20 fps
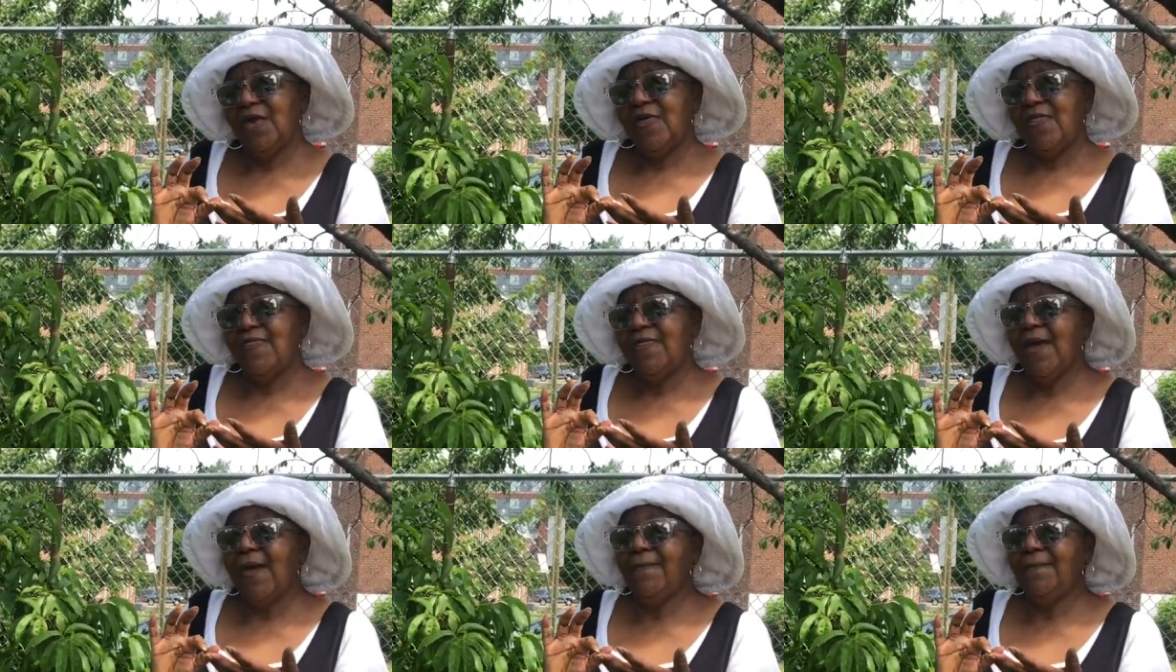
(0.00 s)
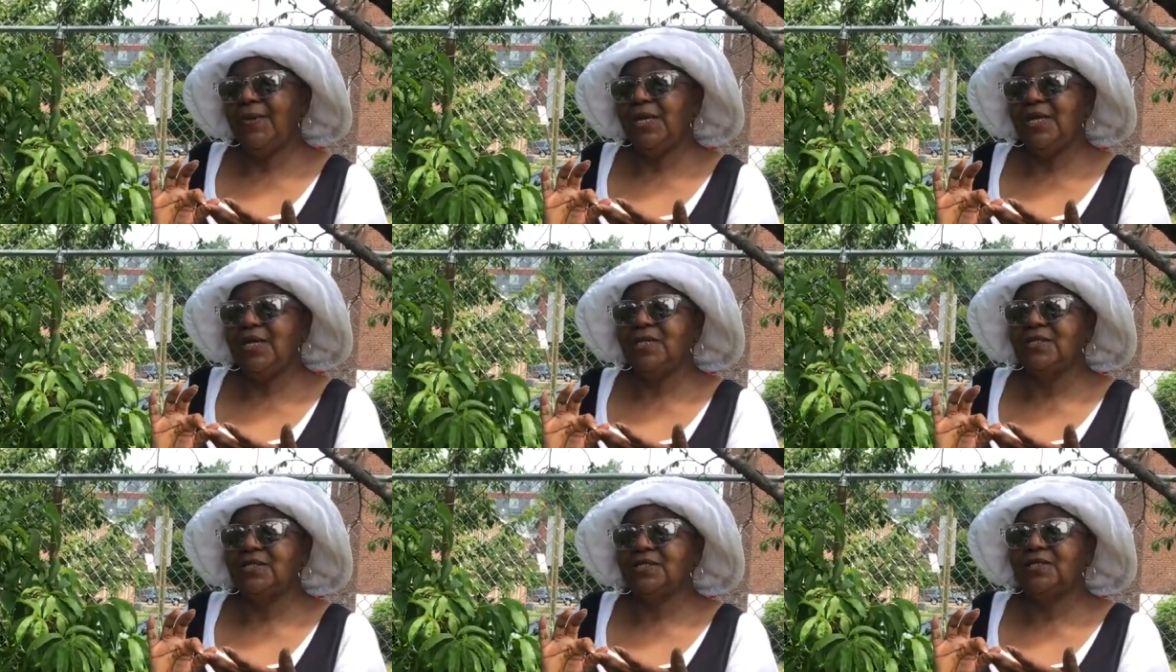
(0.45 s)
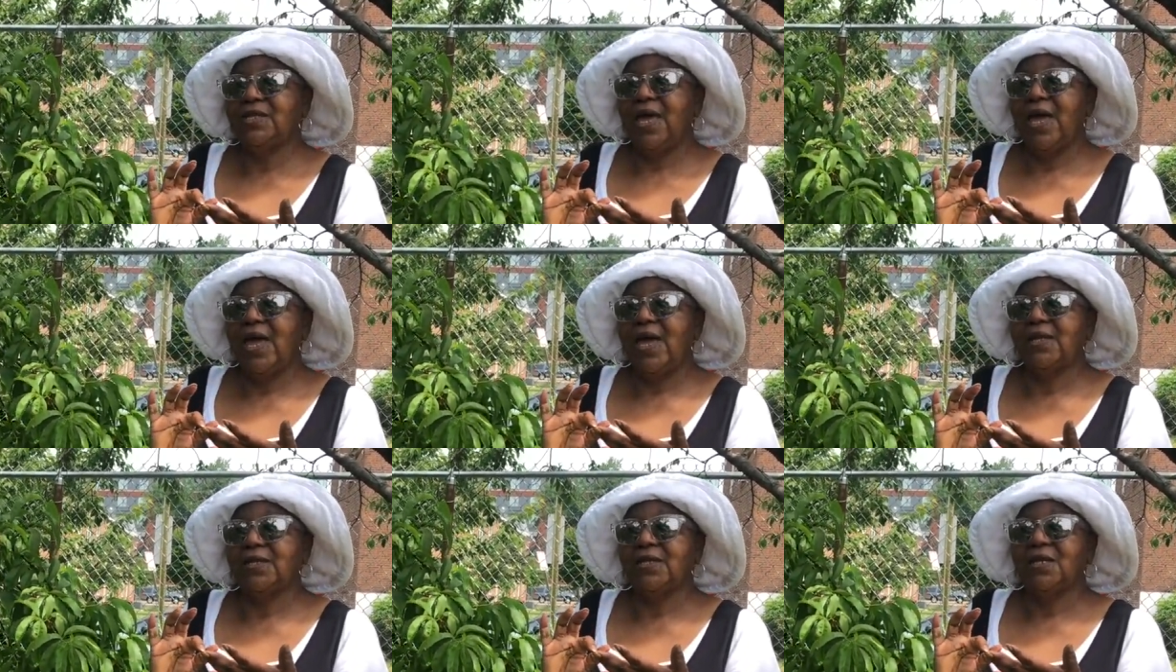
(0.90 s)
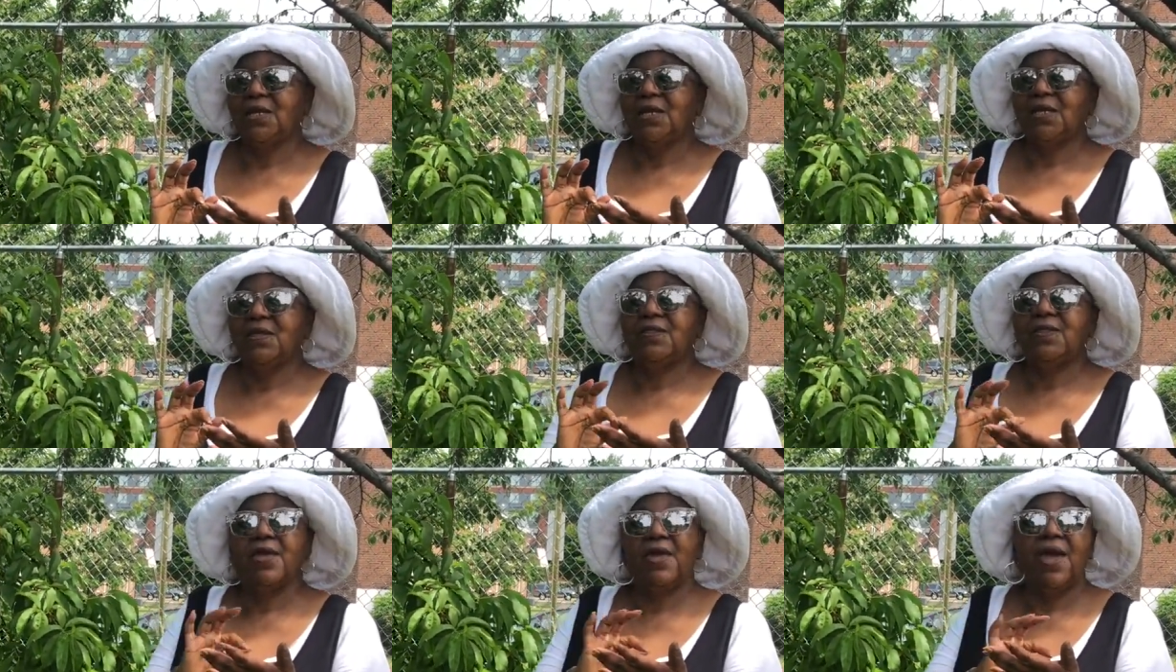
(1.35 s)
That means that
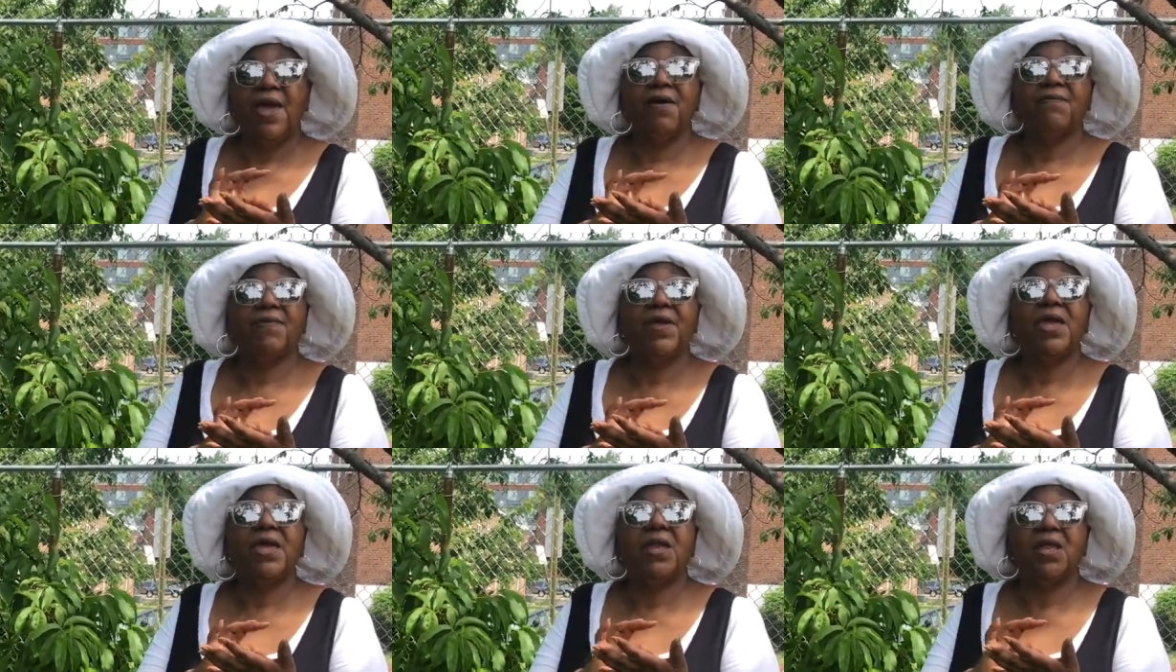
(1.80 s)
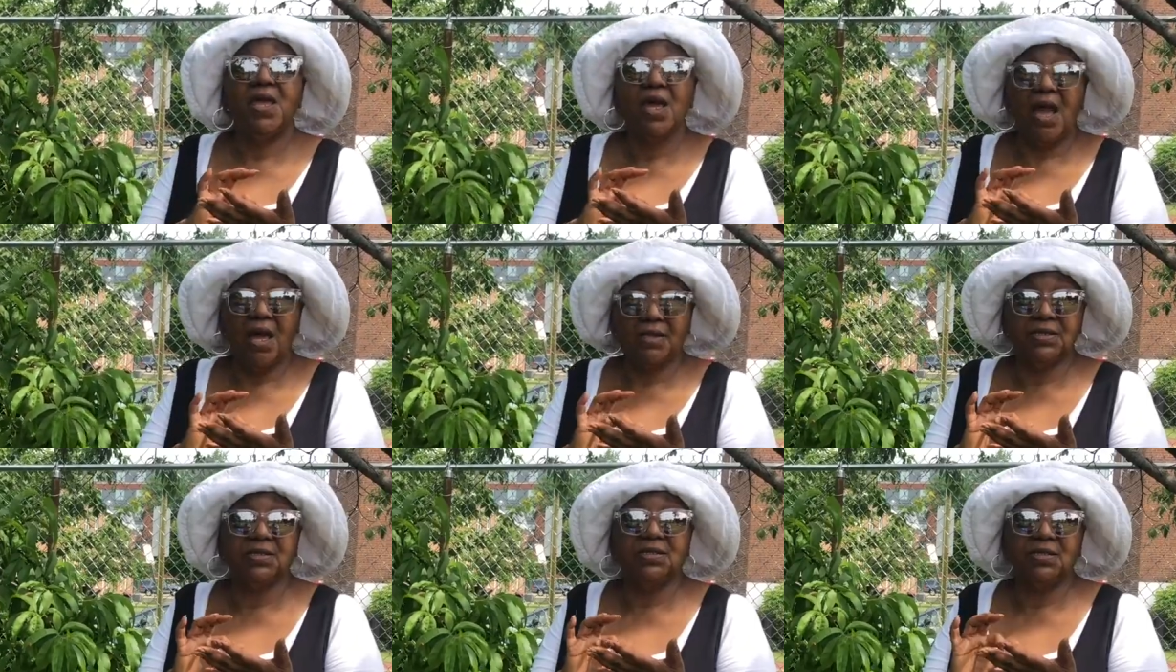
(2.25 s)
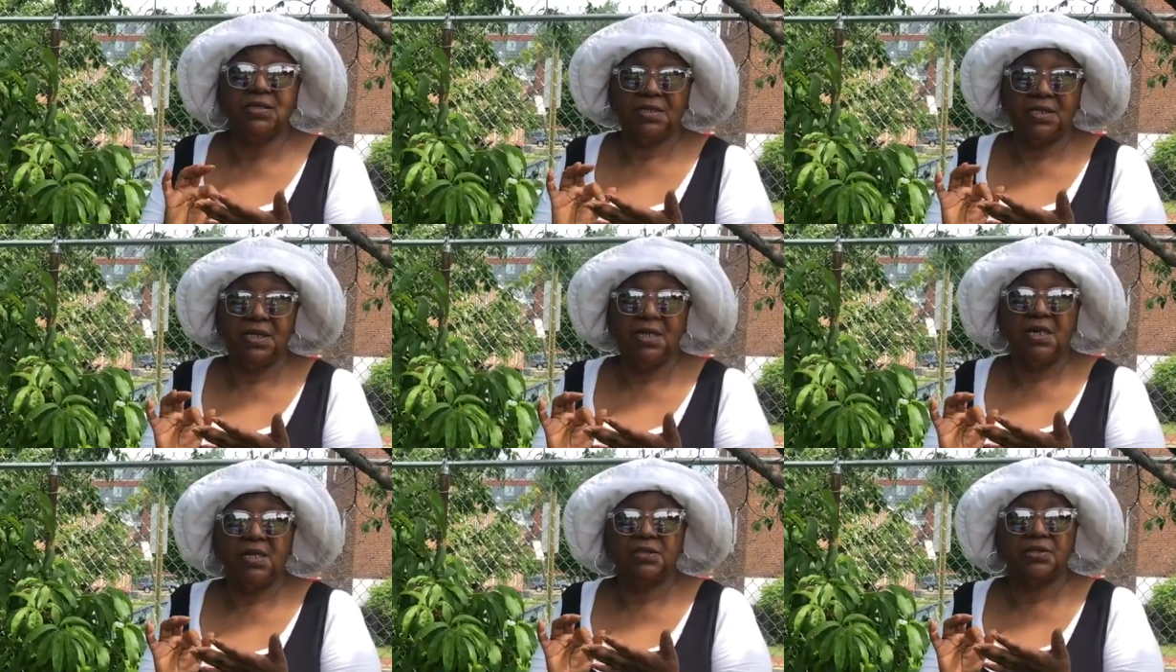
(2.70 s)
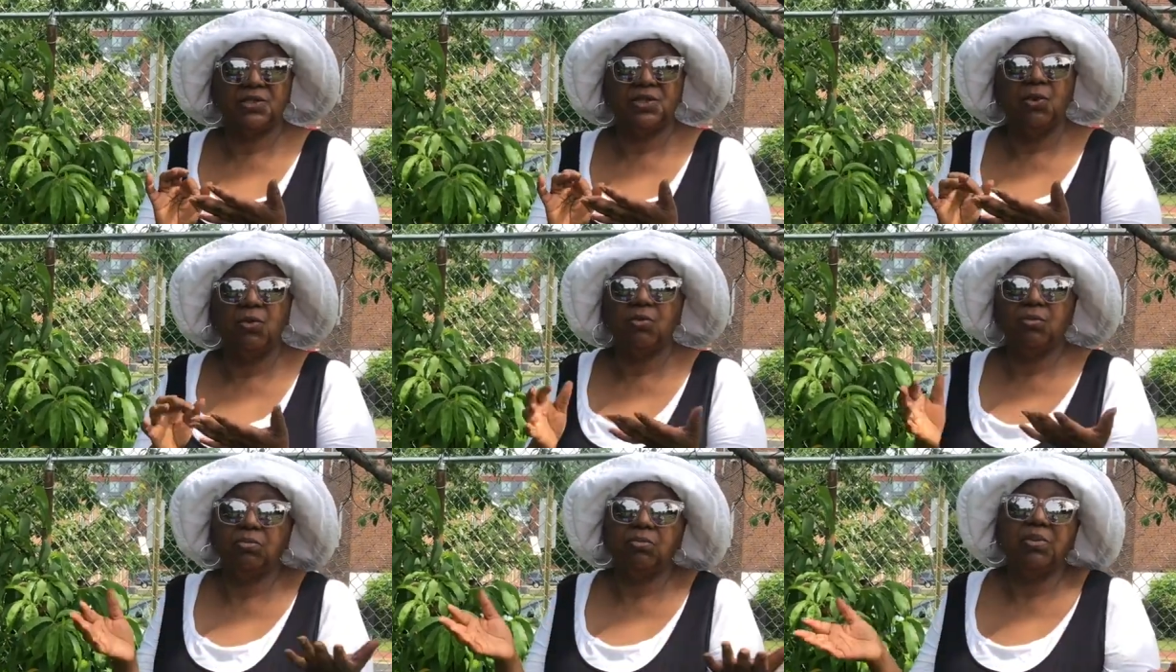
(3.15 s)
they have antioxidants in it.
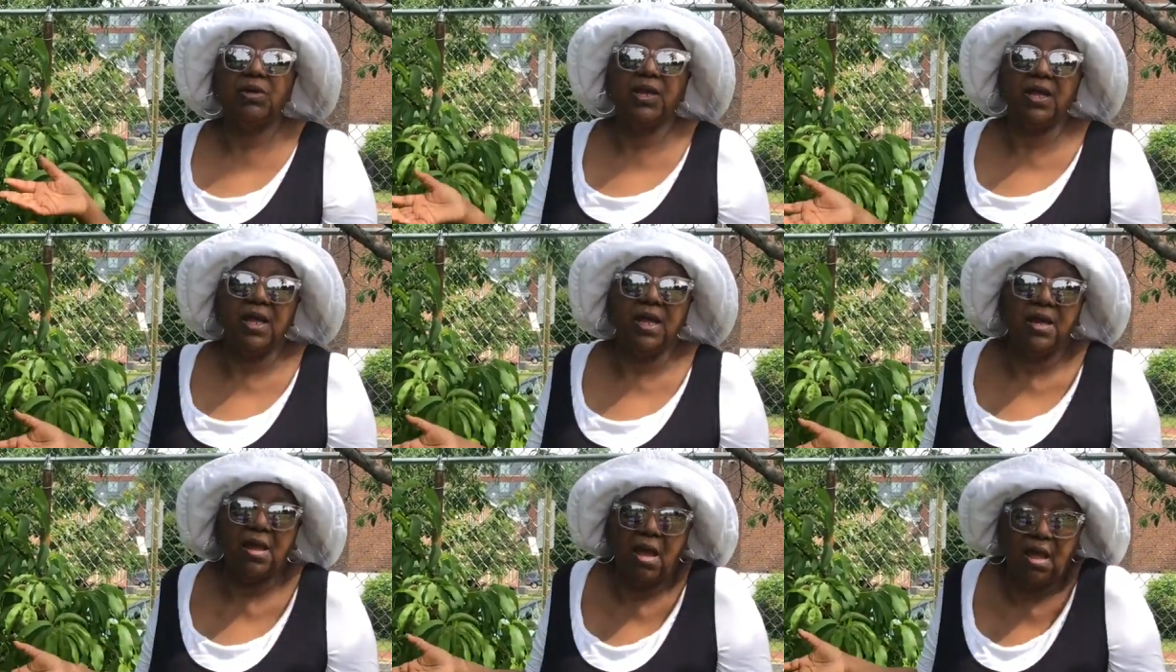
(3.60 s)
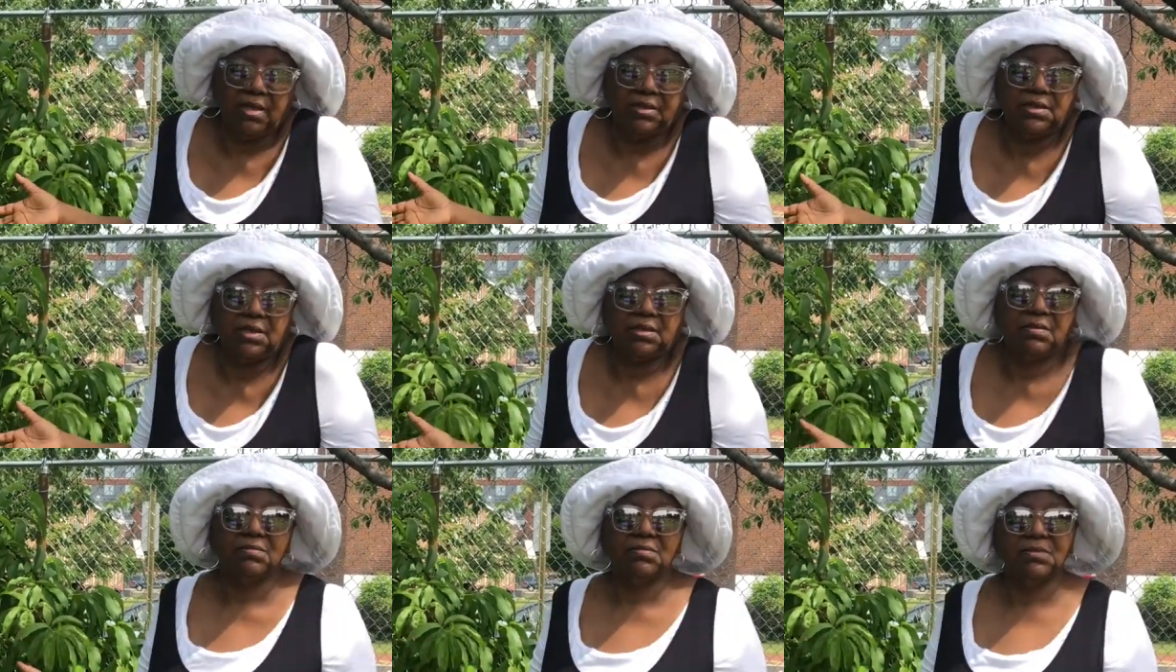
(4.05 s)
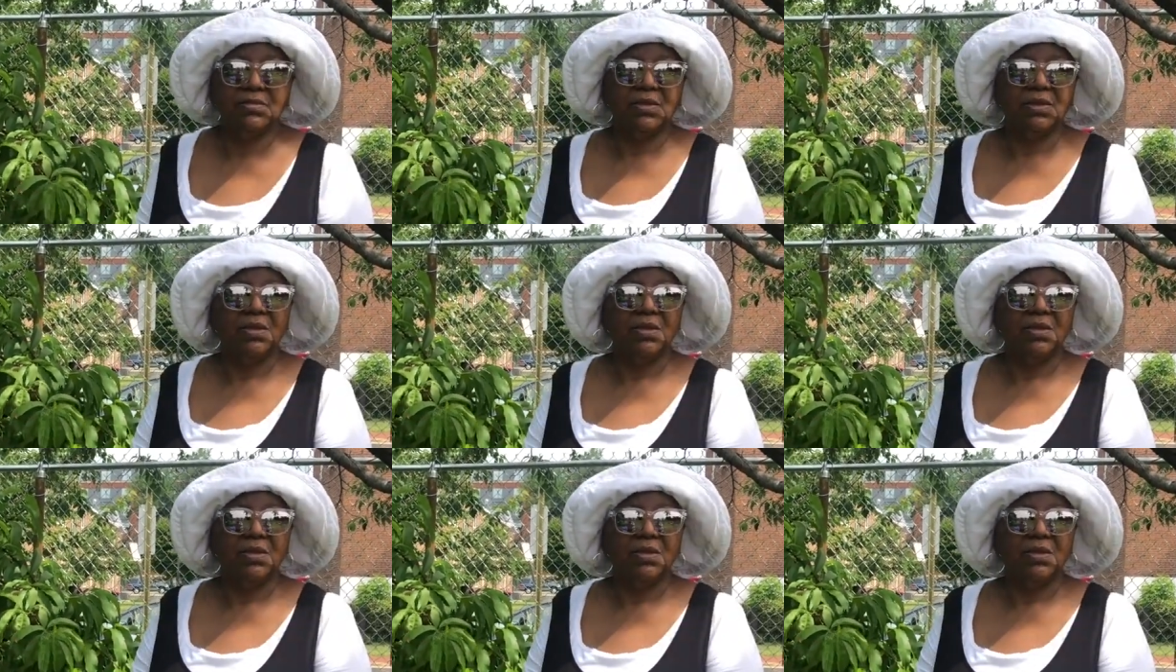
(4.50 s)
So what are antioxidants?